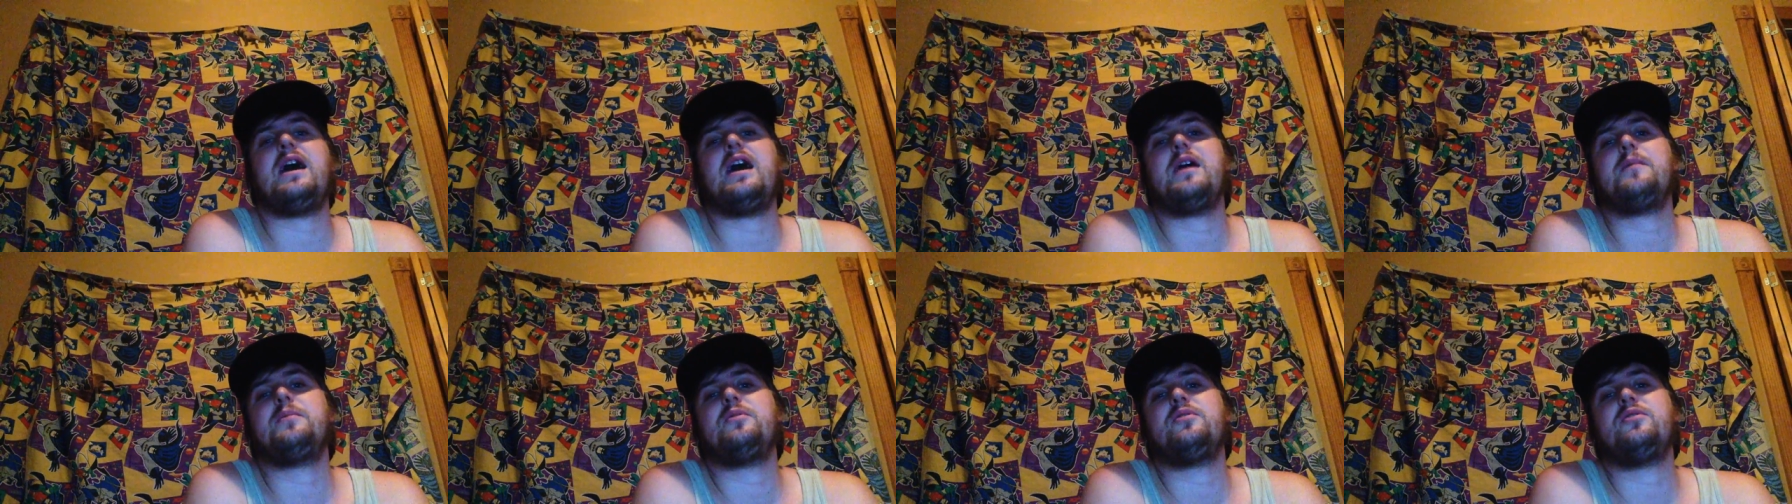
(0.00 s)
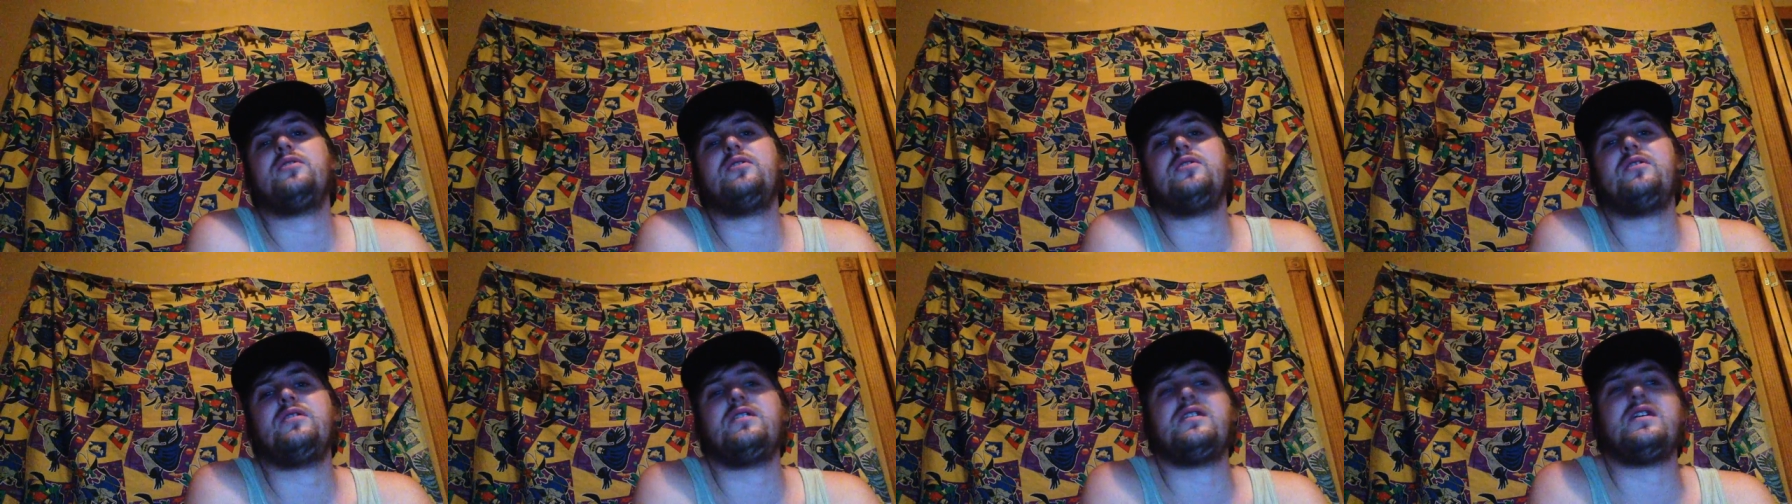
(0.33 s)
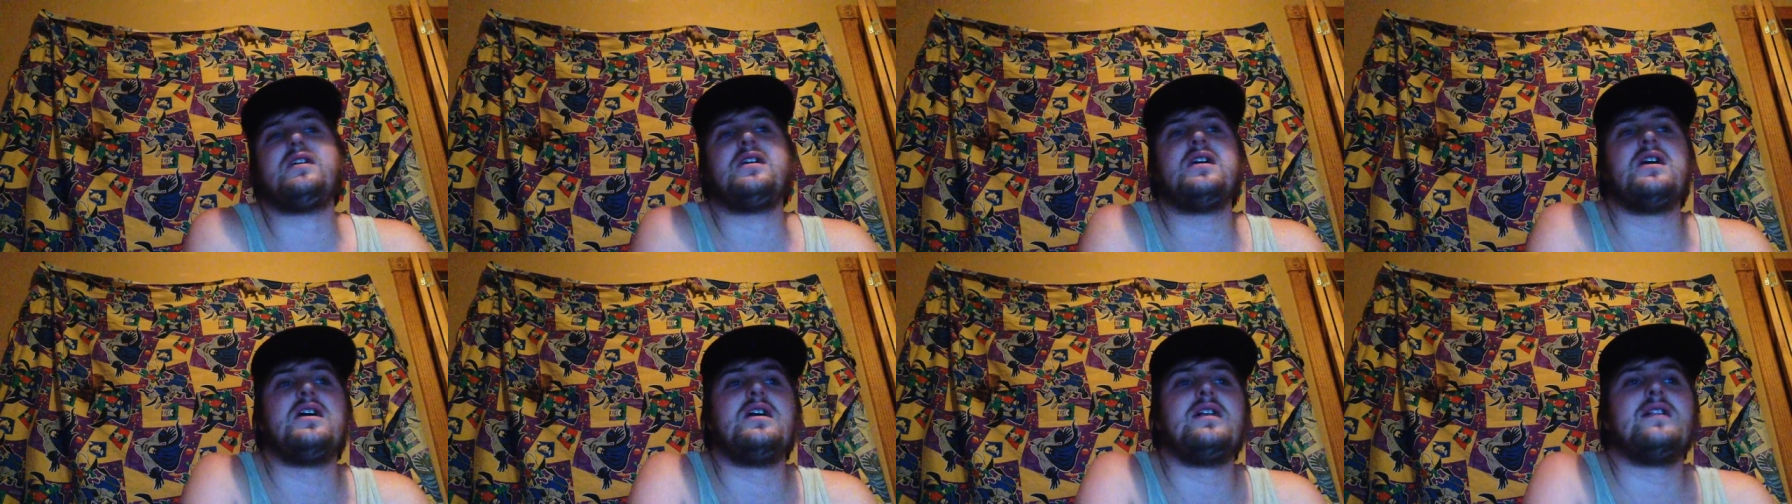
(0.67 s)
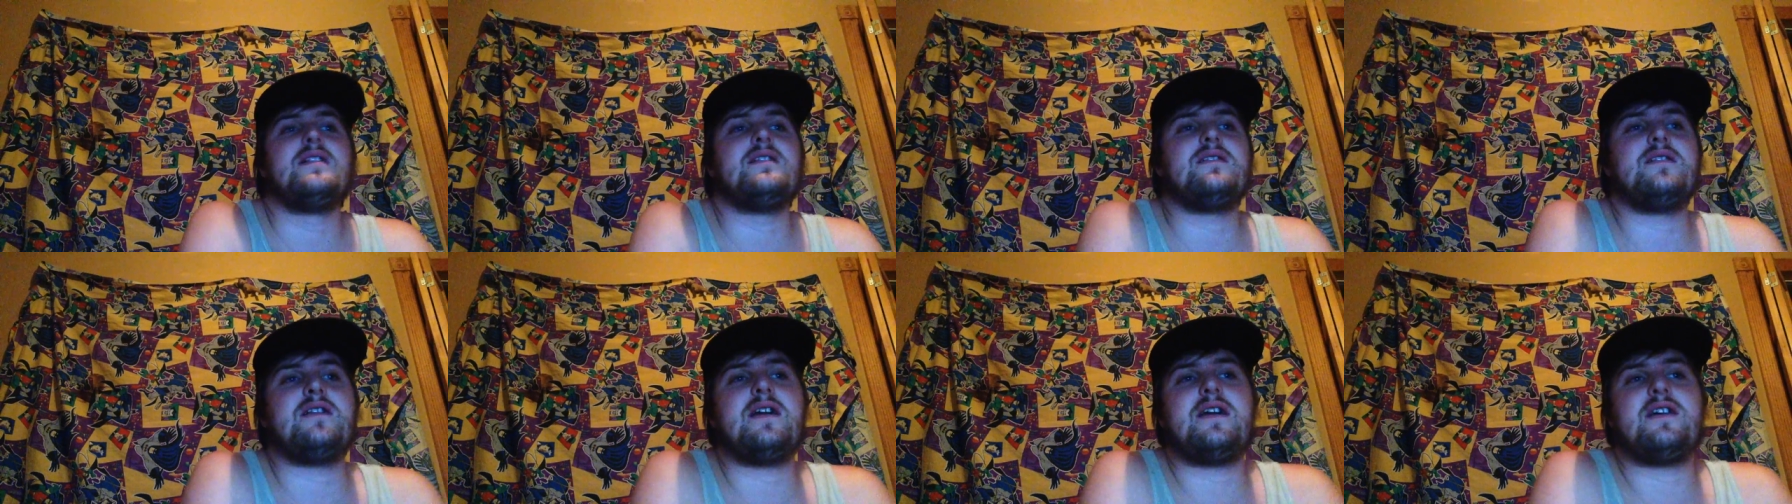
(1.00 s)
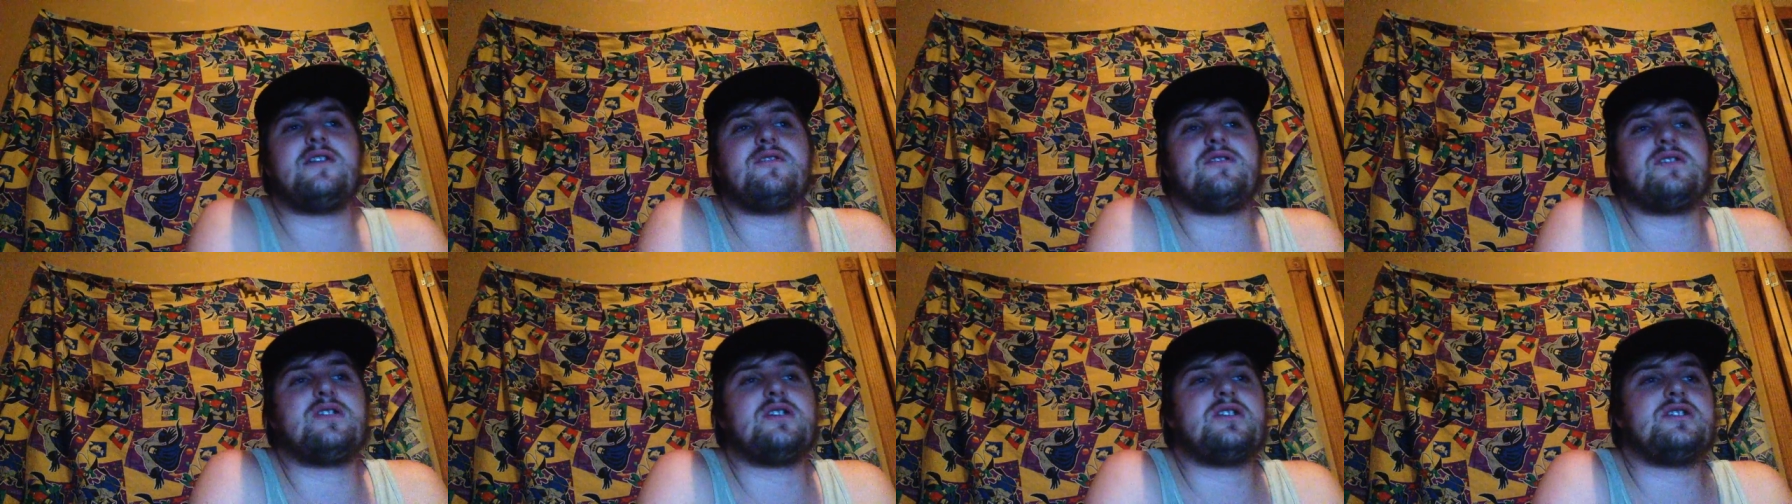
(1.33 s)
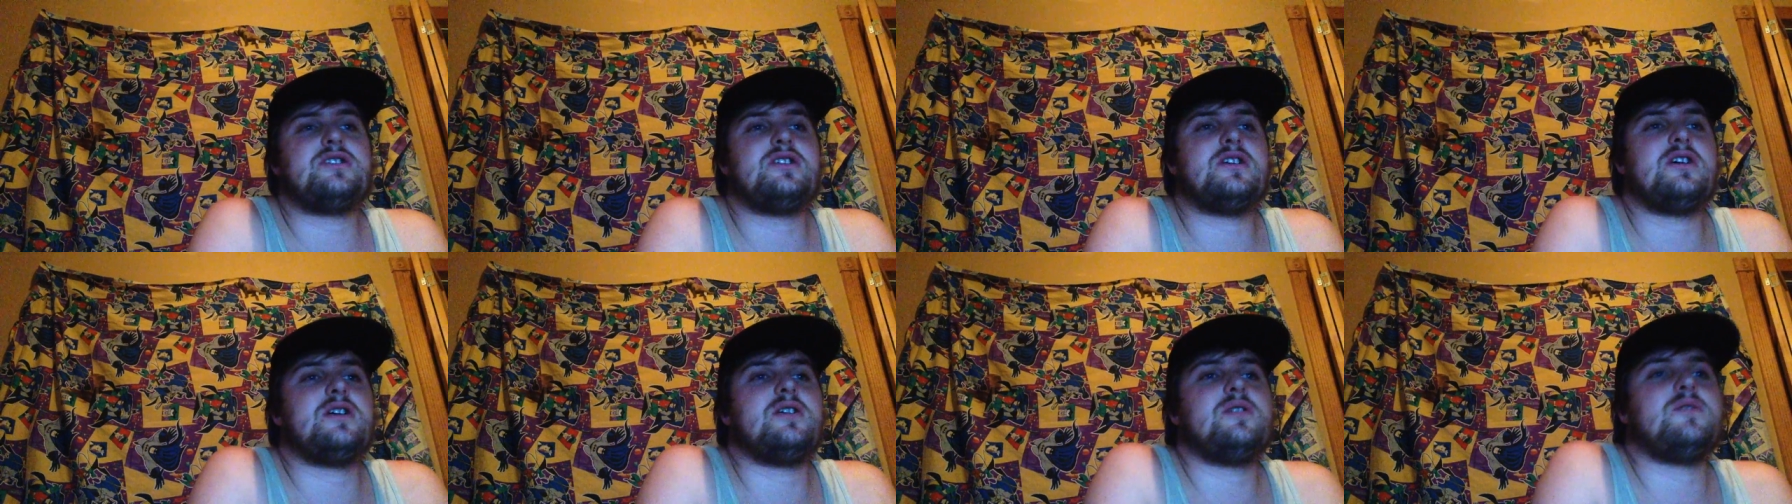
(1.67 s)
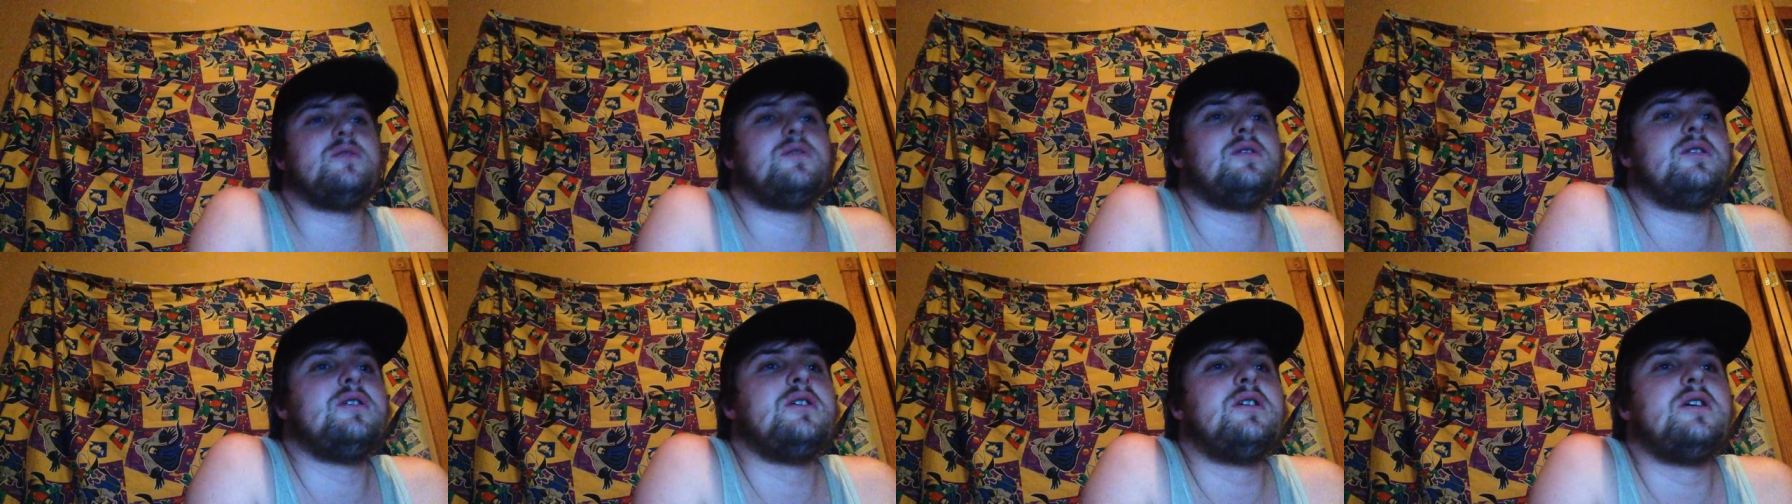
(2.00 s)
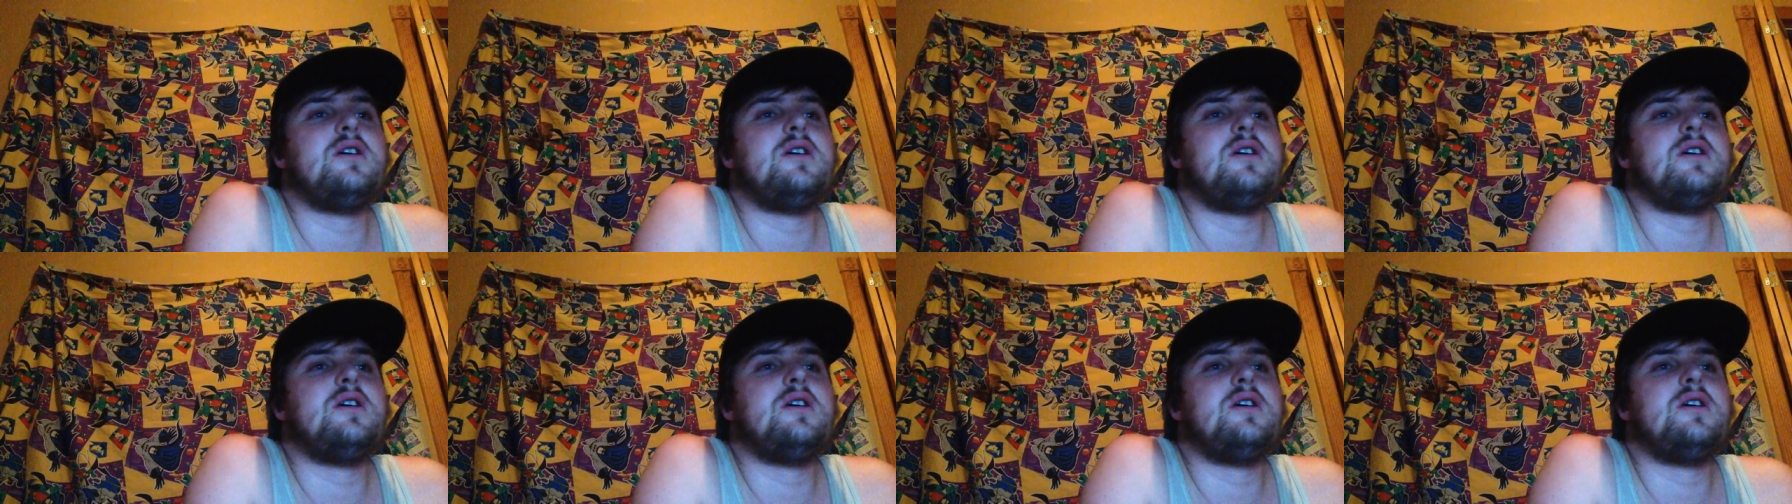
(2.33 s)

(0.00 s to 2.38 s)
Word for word: opportunity later in the show.